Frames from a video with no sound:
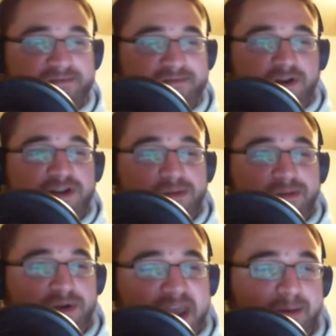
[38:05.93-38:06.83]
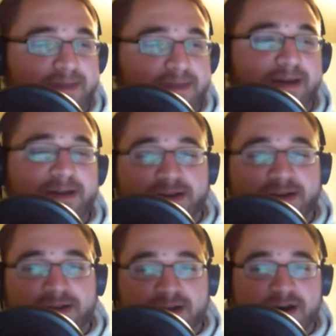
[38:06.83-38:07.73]
I'm okay with that.
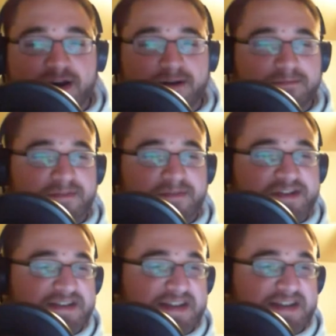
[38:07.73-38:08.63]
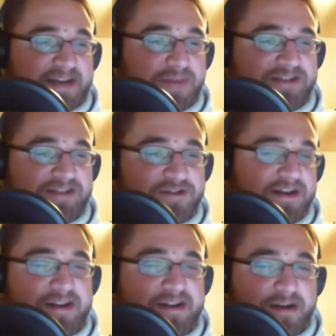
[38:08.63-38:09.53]
Just to get that big screen in there.
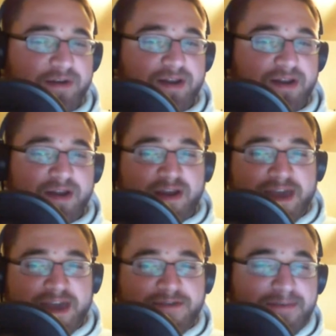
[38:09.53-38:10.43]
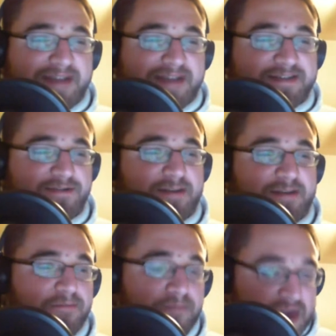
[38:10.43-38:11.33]
But if you make the screen
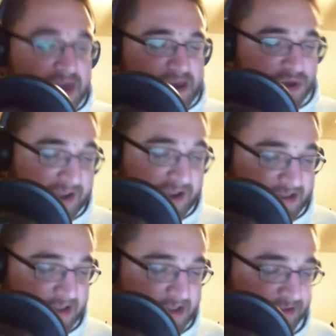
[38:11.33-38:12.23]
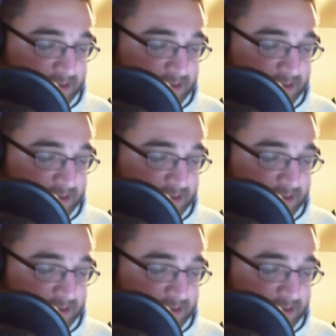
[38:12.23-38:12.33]
big, you have to give it a big